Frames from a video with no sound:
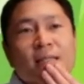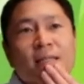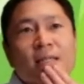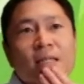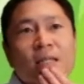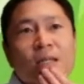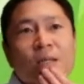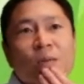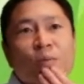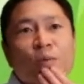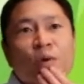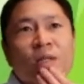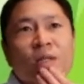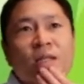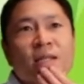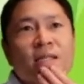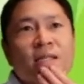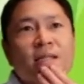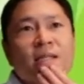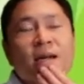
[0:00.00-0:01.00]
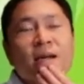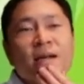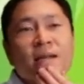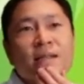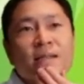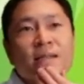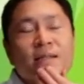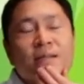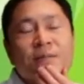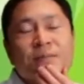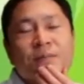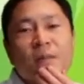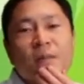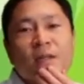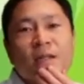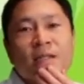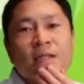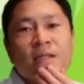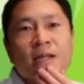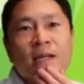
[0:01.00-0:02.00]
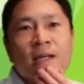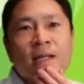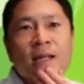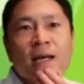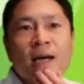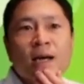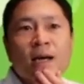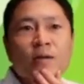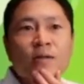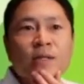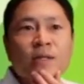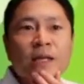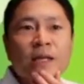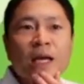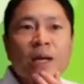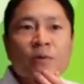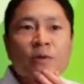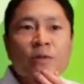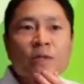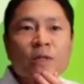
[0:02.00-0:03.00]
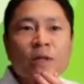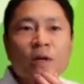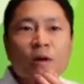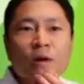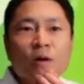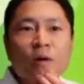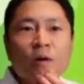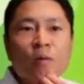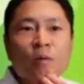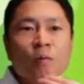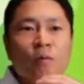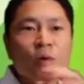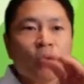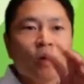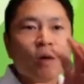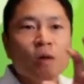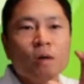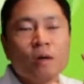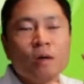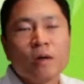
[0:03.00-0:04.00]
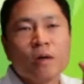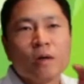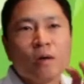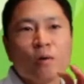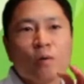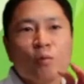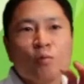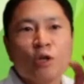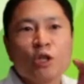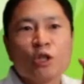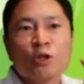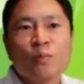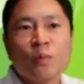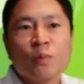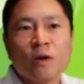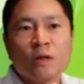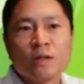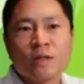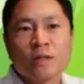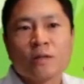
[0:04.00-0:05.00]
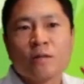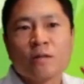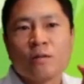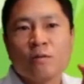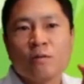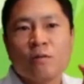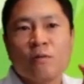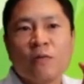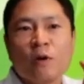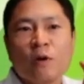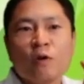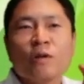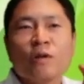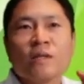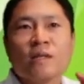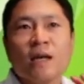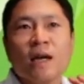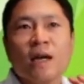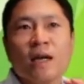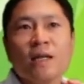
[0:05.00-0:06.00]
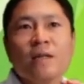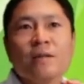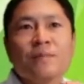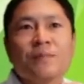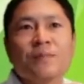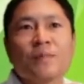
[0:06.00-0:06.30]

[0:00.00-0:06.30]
What this does is it allows the camera to know which part to focus on